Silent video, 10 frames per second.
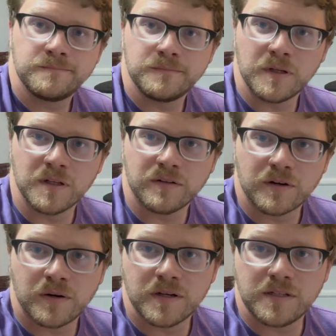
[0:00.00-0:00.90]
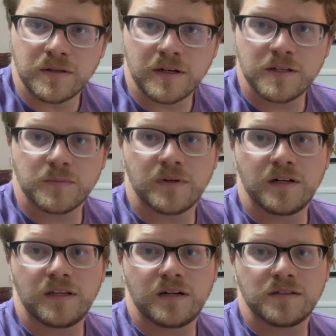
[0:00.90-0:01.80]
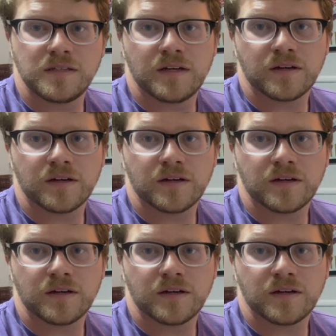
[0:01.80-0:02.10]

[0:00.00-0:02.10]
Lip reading: we'll record 2 of those, put it in there, and see how it